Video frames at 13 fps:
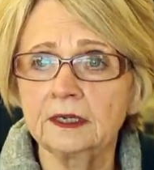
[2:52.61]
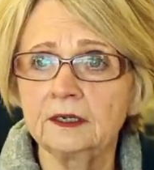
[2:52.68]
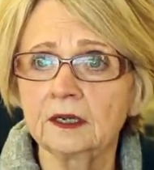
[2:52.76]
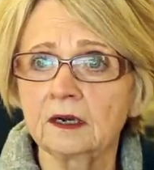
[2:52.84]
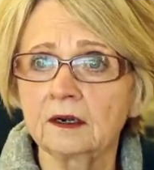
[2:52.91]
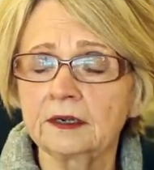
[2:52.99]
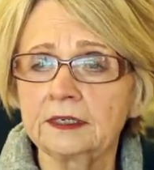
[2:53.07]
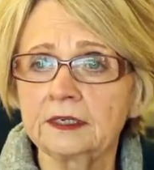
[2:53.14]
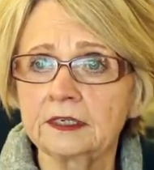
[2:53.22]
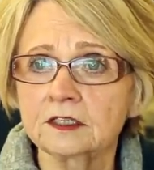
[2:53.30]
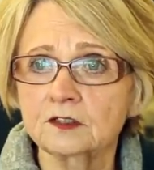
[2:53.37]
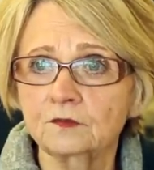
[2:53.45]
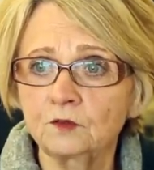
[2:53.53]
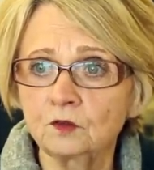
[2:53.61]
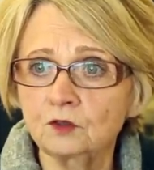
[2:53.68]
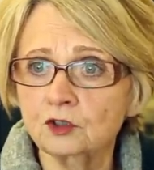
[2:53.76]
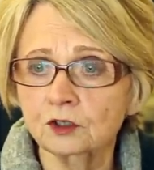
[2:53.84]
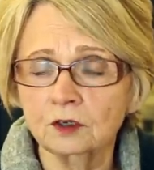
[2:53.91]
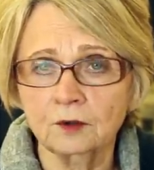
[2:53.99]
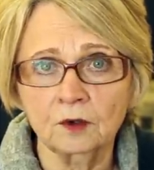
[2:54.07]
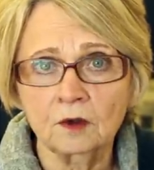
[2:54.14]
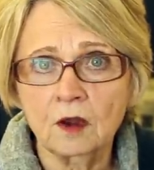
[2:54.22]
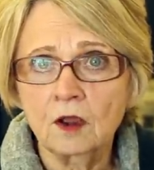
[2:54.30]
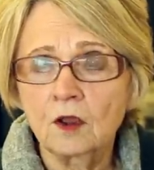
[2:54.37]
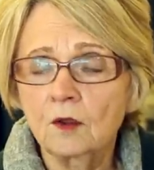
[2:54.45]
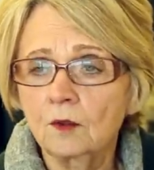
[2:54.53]
in his
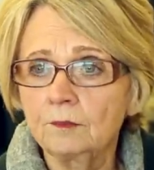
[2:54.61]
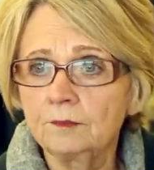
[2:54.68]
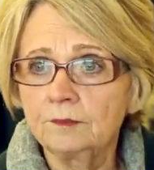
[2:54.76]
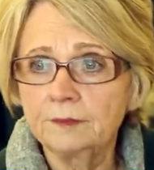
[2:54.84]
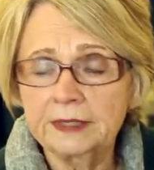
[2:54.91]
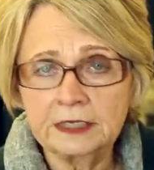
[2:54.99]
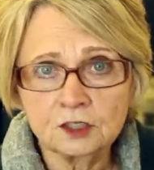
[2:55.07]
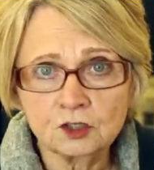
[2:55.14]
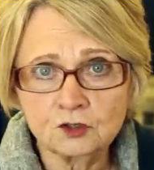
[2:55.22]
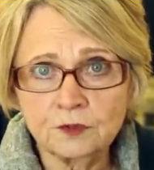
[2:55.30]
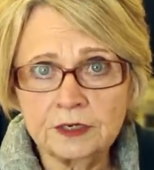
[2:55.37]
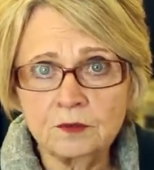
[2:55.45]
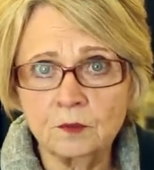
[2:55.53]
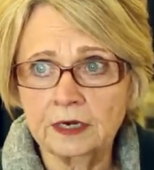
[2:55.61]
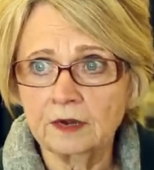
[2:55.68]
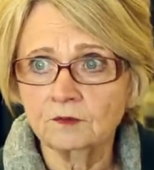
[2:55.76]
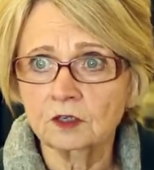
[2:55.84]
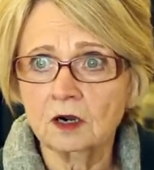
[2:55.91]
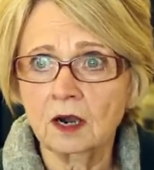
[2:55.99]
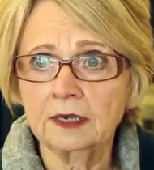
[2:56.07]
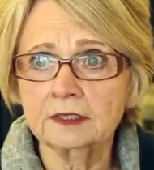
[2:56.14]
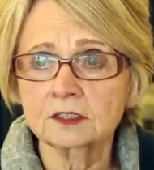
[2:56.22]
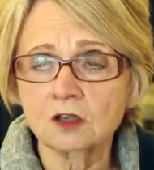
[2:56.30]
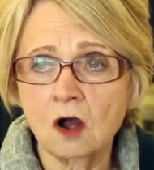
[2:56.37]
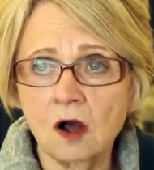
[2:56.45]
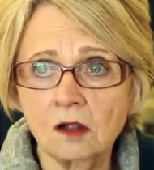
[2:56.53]
future ministry, whatever God
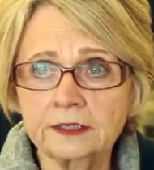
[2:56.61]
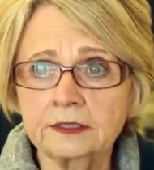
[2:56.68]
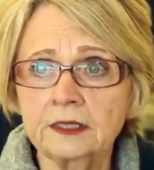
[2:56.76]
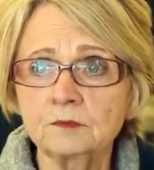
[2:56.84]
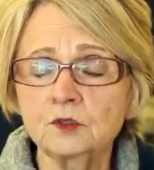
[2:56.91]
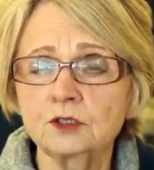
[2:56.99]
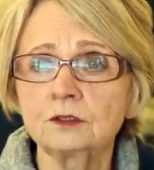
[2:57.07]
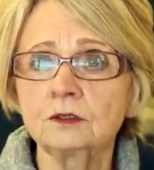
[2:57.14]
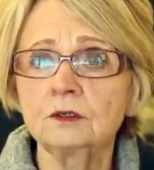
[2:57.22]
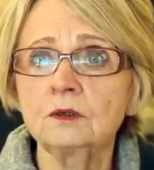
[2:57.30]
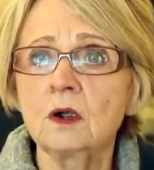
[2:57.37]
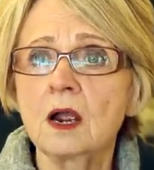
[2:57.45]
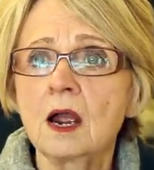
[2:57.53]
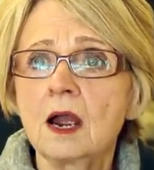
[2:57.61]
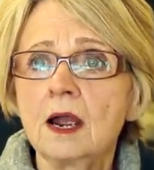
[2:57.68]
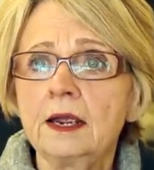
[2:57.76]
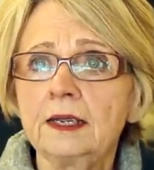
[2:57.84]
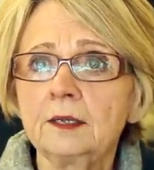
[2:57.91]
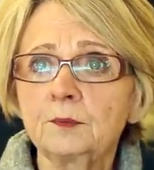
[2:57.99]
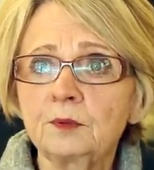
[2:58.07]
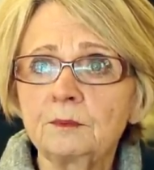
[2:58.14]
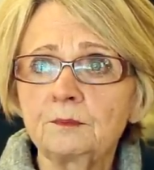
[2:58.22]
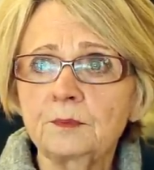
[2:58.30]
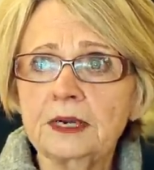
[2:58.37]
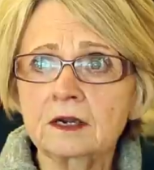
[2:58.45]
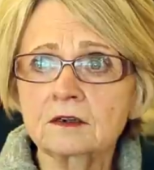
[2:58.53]
is calling them to. It
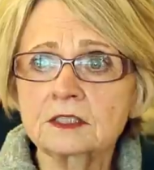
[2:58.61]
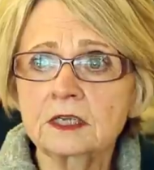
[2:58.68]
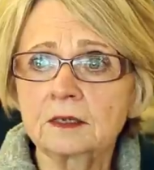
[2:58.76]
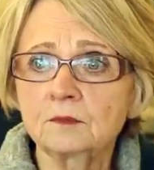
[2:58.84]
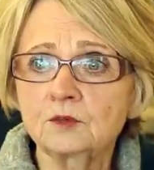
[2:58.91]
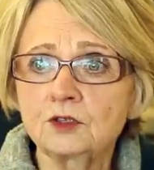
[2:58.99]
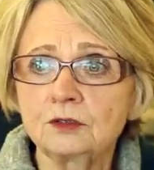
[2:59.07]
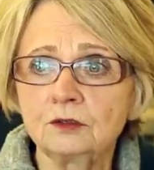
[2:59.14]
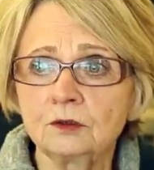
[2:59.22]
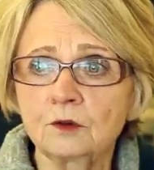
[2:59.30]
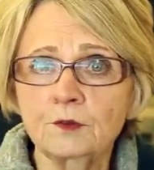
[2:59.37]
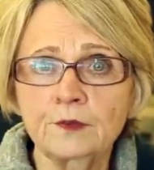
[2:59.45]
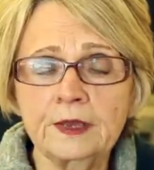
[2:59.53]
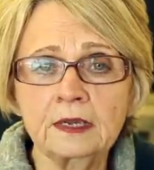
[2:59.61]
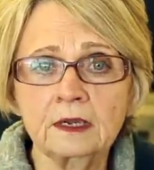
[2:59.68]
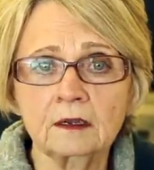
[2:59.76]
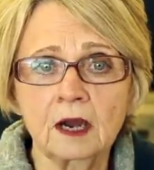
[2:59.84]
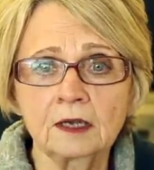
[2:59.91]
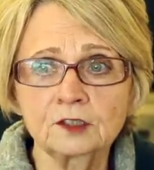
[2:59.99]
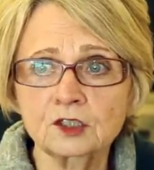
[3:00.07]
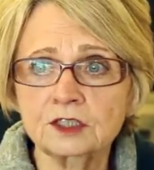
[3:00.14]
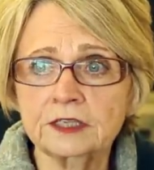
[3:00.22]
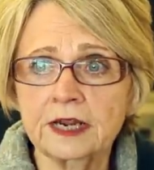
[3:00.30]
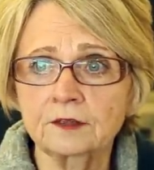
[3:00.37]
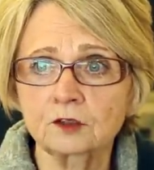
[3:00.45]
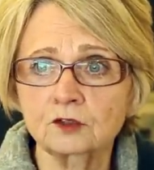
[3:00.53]
prepares him to think,
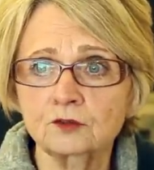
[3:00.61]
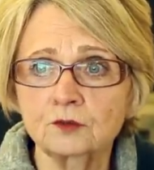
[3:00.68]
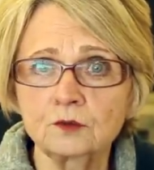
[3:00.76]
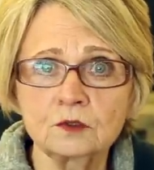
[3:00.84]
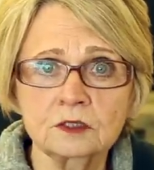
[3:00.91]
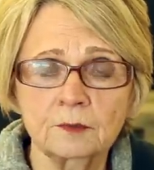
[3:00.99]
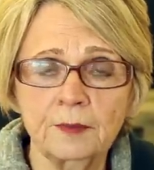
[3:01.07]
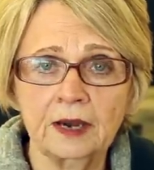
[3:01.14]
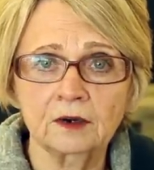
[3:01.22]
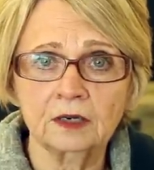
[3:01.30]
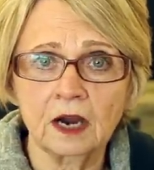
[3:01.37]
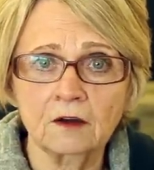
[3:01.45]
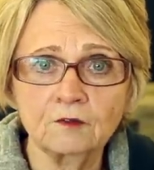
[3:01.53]
understand the truths about